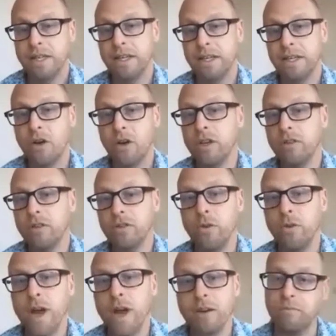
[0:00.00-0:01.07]
going
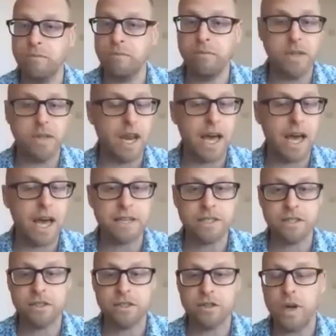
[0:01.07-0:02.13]
throughout the
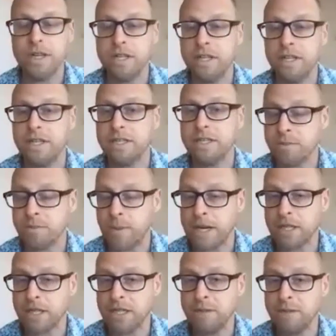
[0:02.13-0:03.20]
last 20 years
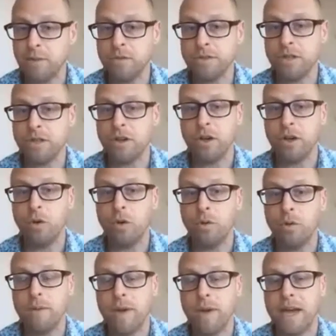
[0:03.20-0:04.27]
especially, but also going all the
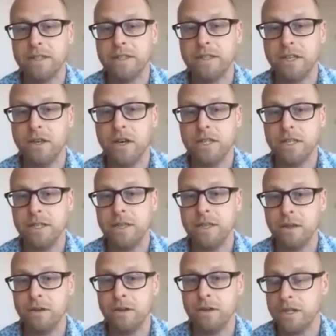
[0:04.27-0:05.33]
way back to the
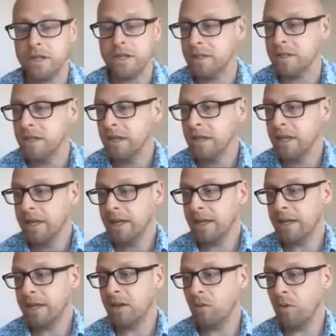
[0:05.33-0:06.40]
1930s,
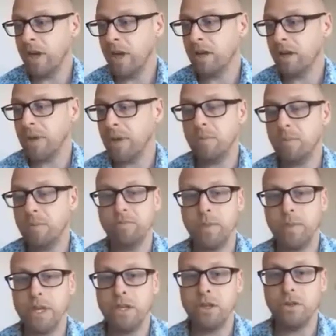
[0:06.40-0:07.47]
where people have
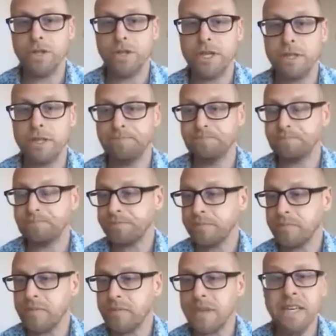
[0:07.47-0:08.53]
been using
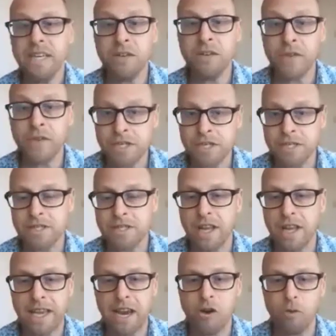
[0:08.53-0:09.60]
innovations
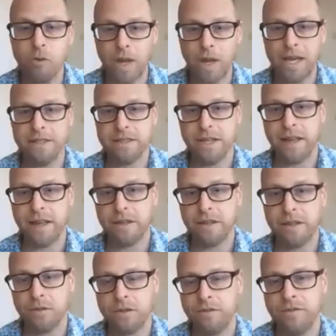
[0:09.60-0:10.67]
like aeroplanes and other
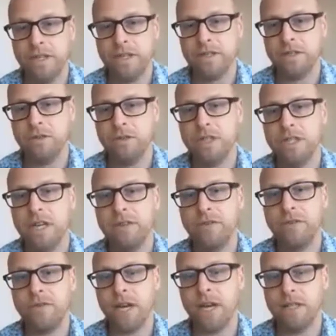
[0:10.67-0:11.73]
sorts of things to
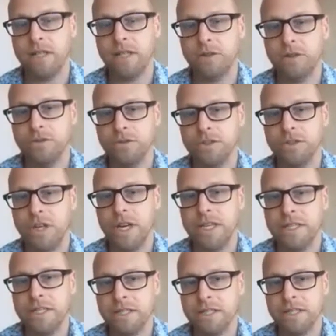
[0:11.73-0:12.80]
identify archaeological
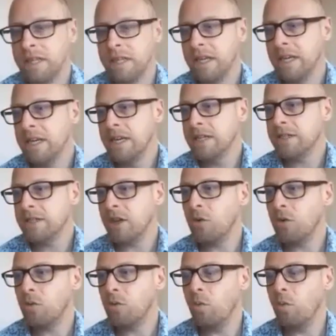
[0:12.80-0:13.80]
sites. So